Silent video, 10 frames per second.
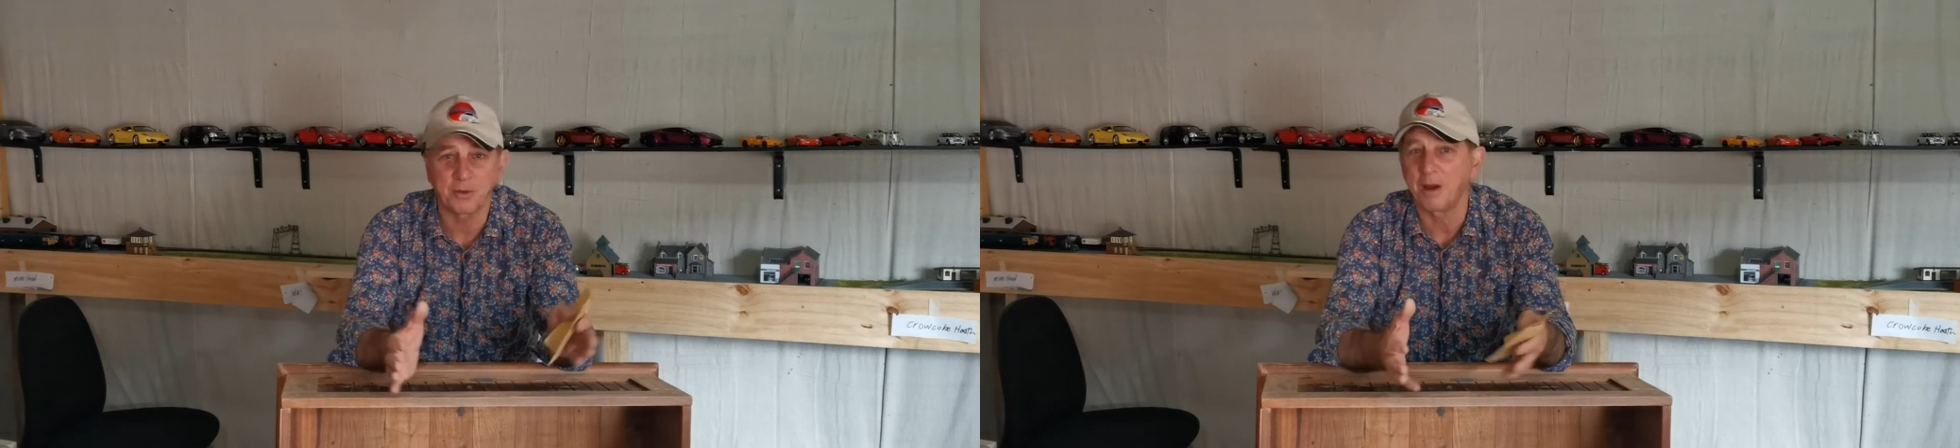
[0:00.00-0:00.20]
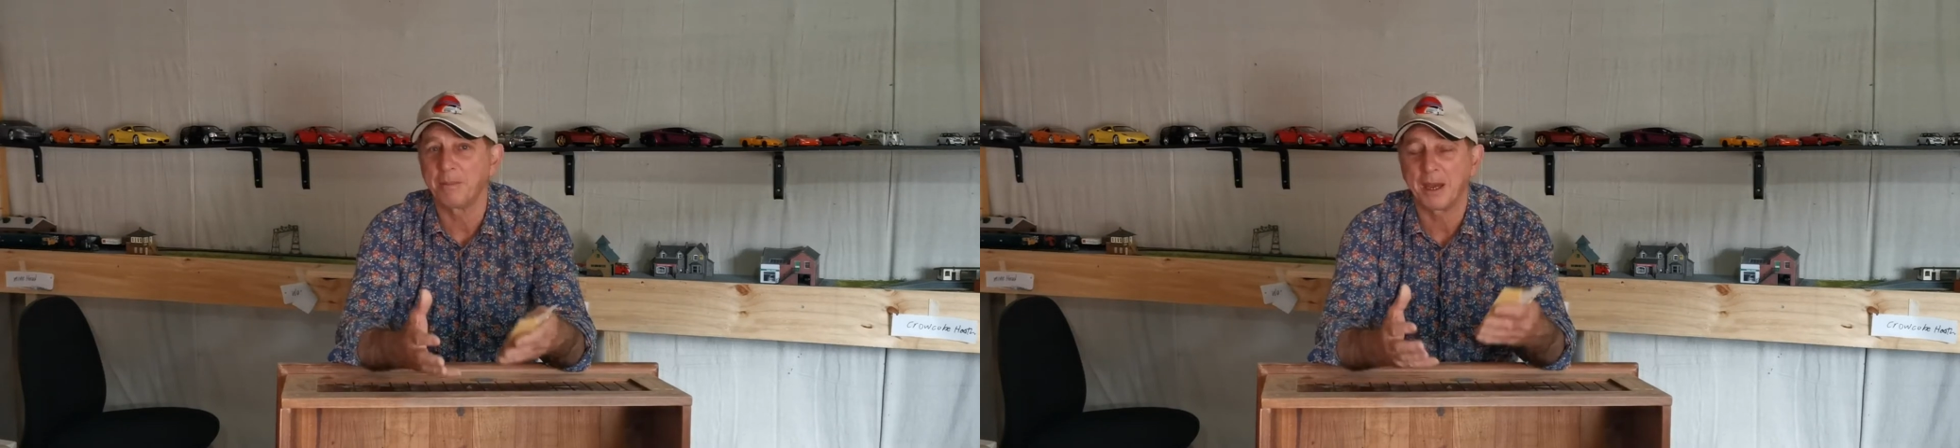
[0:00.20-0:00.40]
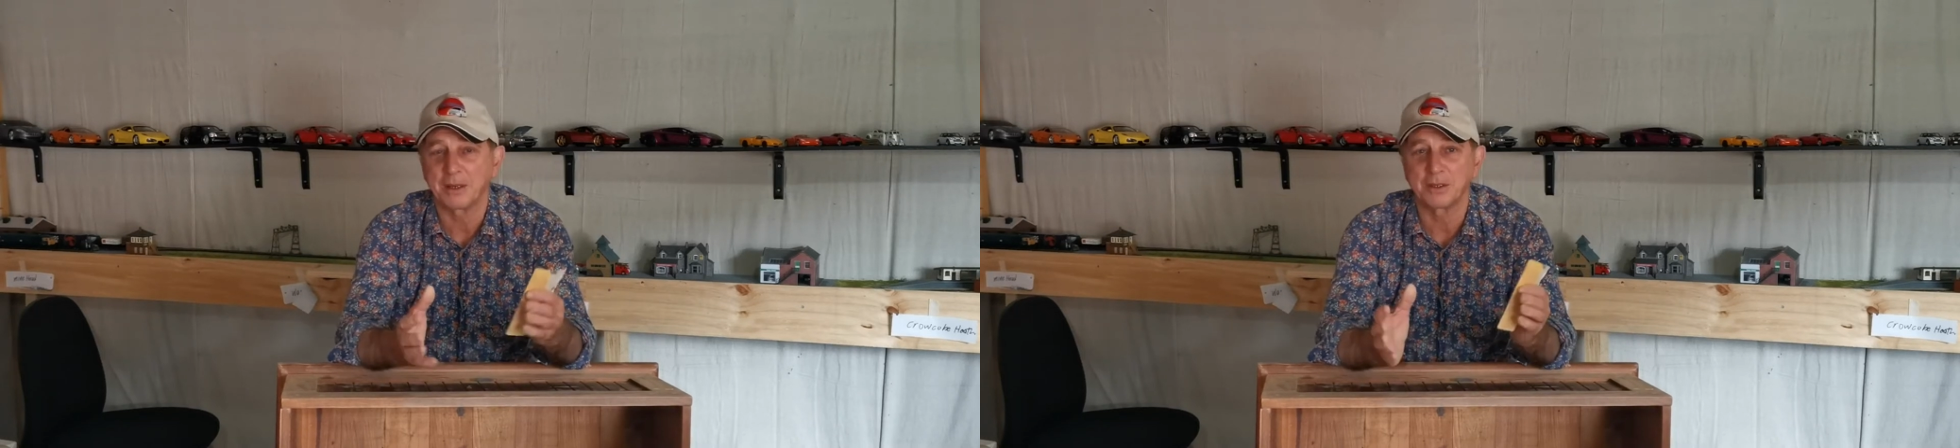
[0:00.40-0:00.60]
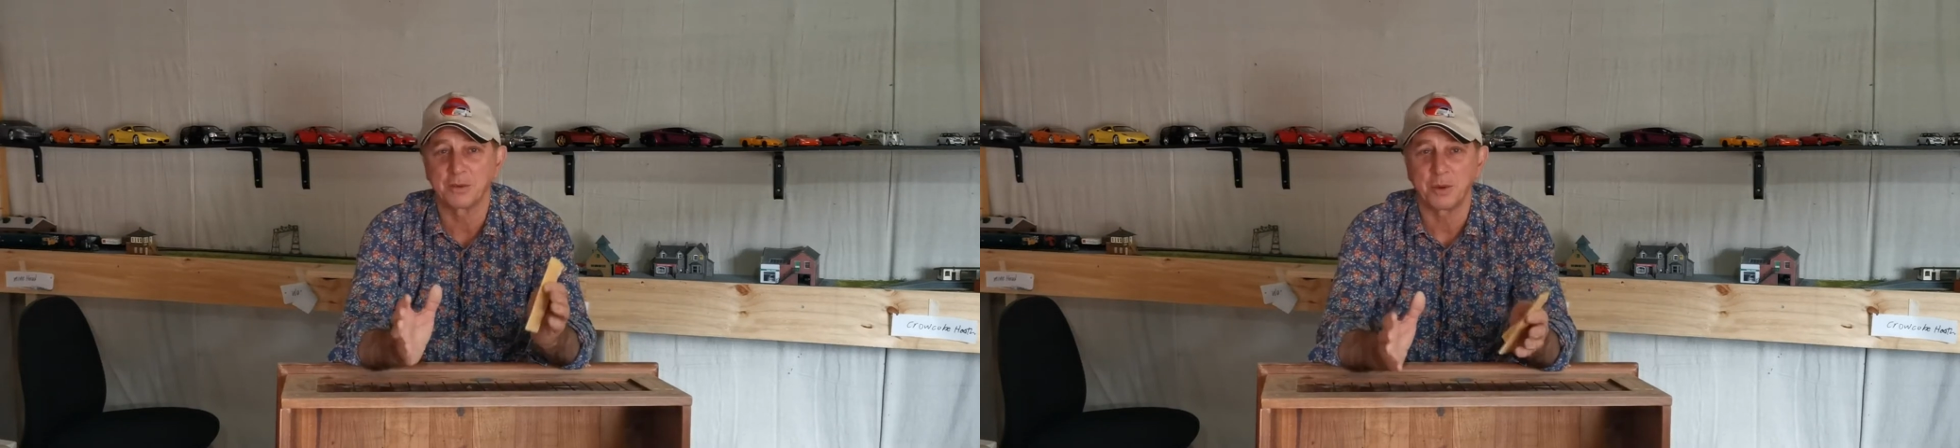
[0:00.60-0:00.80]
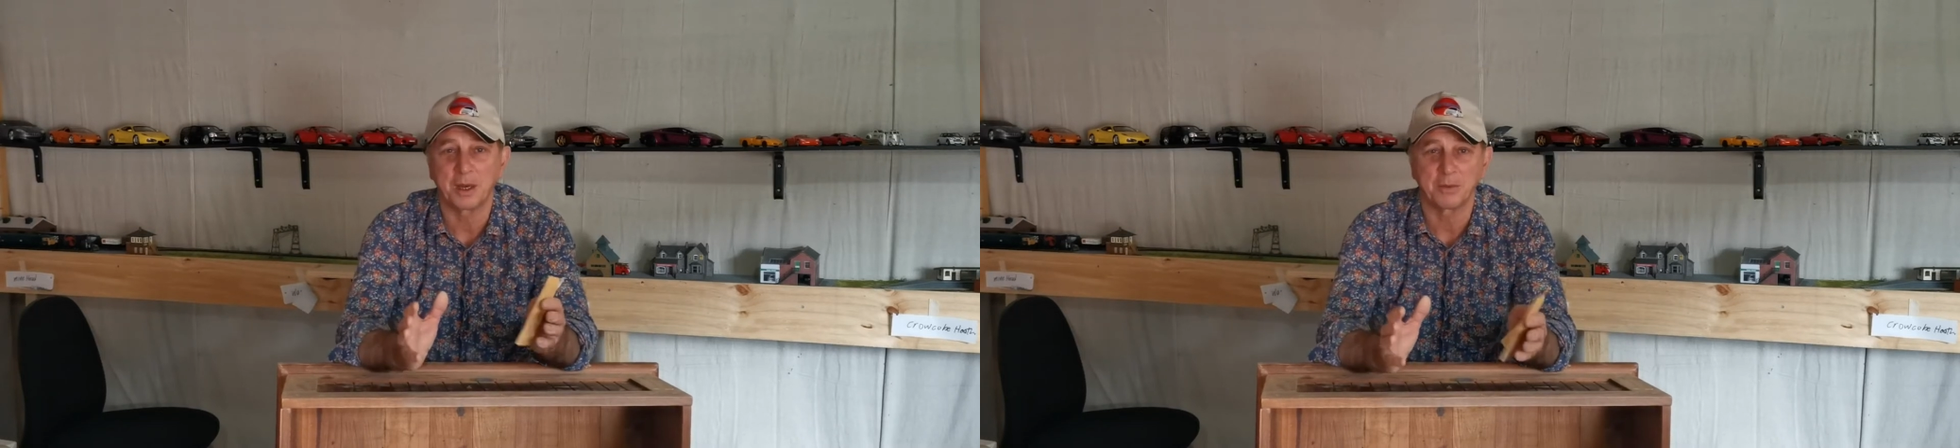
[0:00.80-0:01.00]
right back to
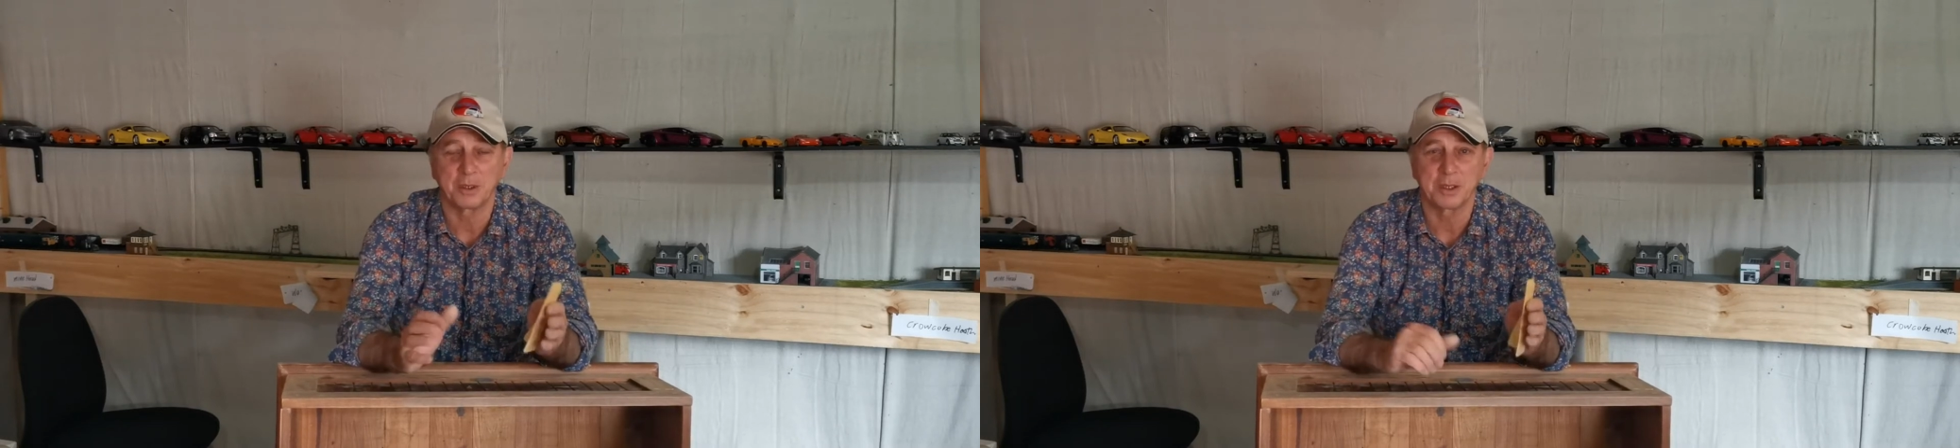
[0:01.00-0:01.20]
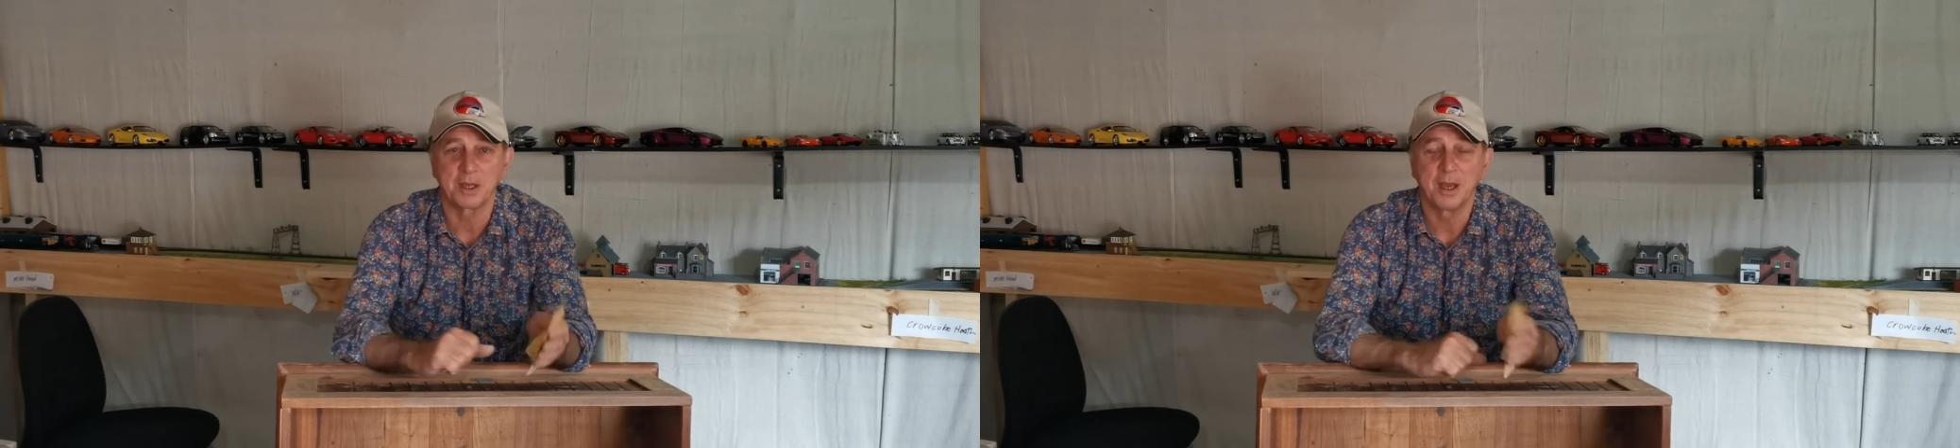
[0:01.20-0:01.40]
when it was